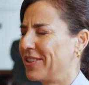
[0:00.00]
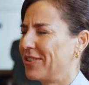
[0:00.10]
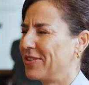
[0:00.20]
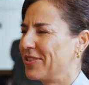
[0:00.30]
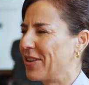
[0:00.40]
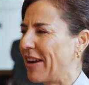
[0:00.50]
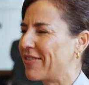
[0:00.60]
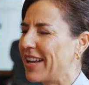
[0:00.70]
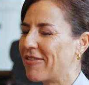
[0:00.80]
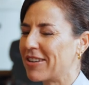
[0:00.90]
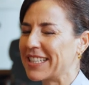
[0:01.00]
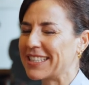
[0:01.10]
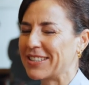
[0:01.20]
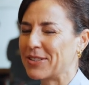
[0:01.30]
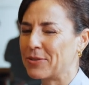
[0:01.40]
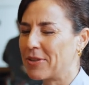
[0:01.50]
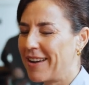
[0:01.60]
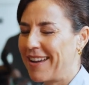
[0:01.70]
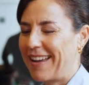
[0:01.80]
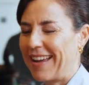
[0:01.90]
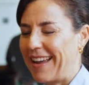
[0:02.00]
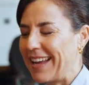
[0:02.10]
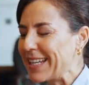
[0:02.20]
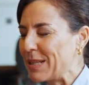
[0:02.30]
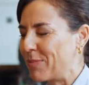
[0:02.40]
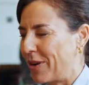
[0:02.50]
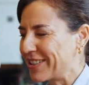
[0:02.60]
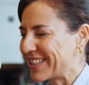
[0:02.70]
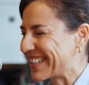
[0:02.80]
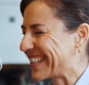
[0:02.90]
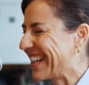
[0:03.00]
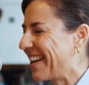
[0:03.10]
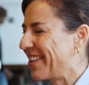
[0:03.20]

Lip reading: You have never listened to any boss.